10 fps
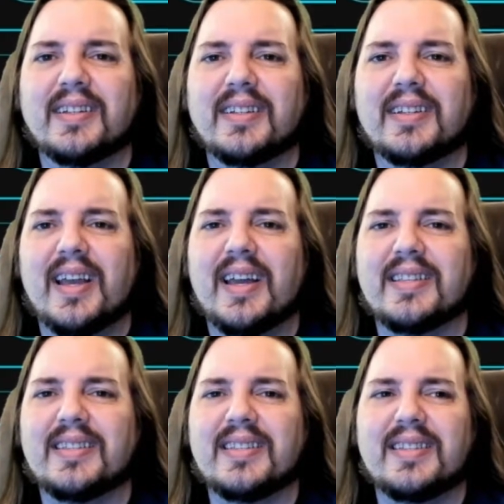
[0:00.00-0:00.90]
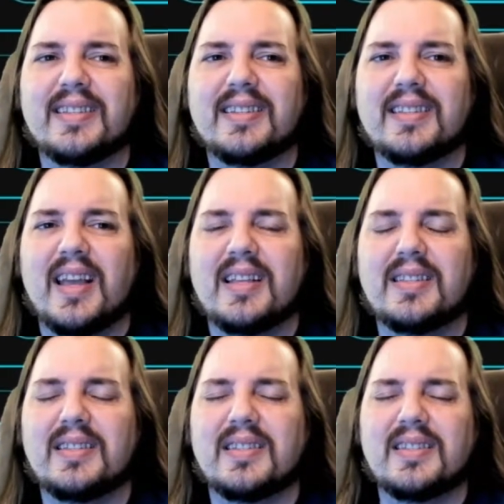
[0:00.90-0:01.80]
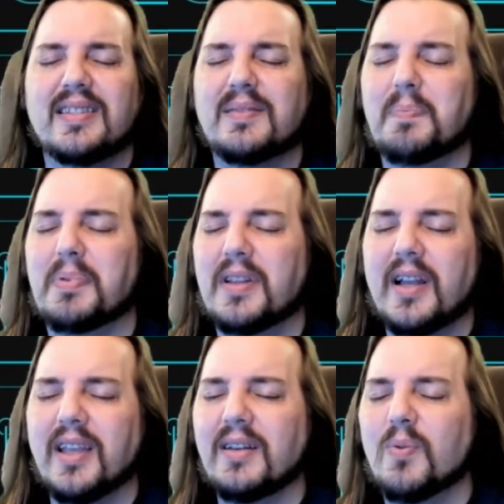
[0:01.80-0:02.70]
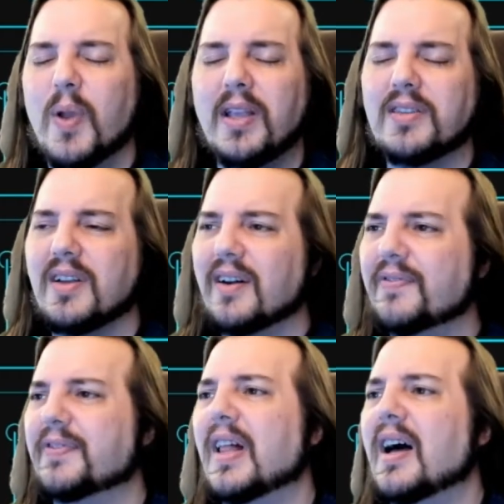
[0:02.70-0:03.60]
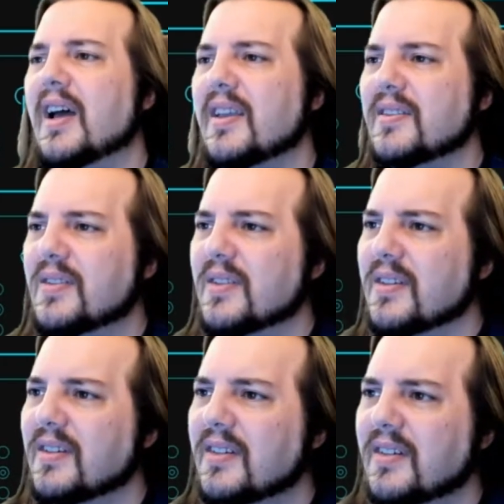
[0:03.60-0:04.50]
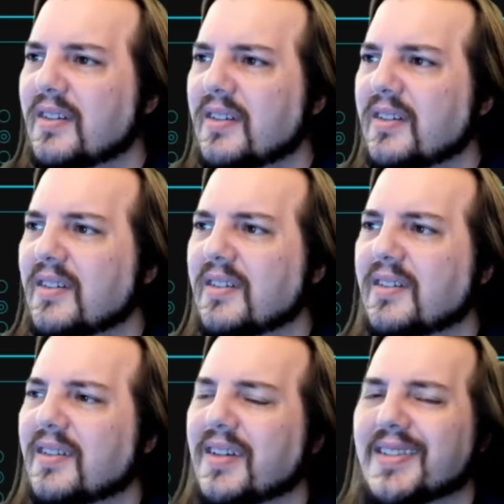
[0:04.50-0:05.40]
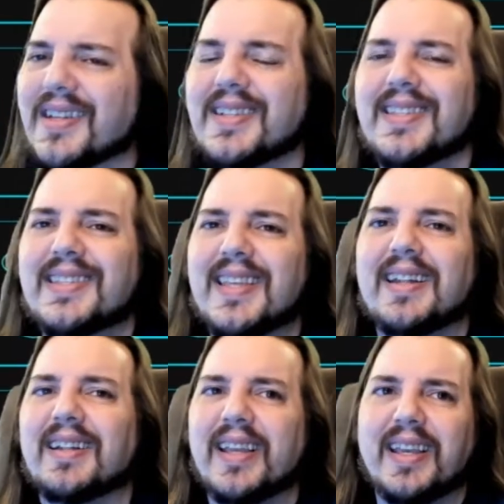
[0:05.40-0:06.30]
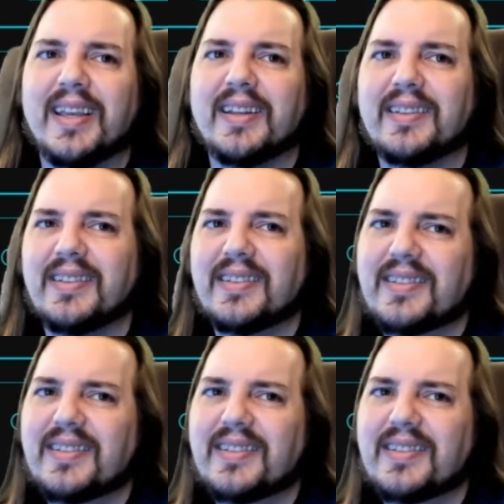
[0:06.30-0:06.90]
That's plucking wings off flies. And it's unsettling, and